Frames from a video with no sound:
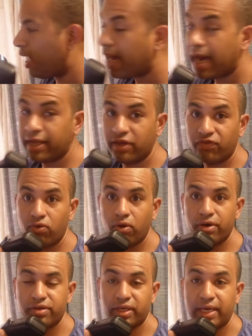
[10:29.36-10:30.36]
and of
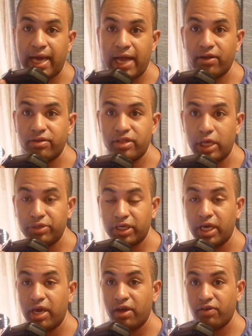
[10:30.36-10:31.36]
course the
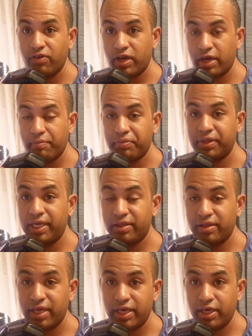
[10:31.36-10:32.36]
countersubject
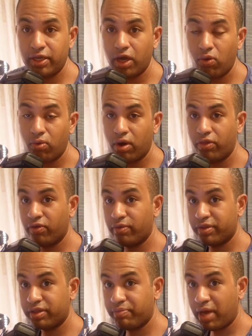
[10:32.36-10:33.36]
completes it, where the
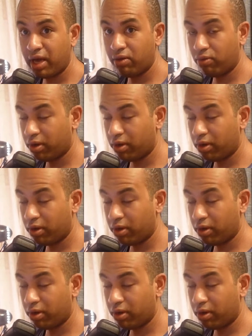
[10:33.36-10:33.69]
response